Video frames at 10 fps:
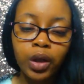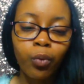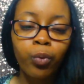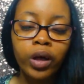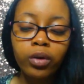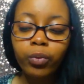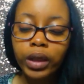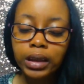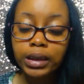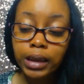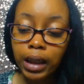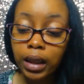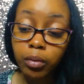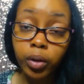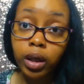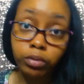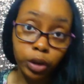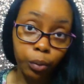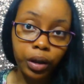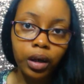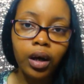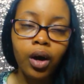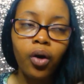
when we study the book of Jonah,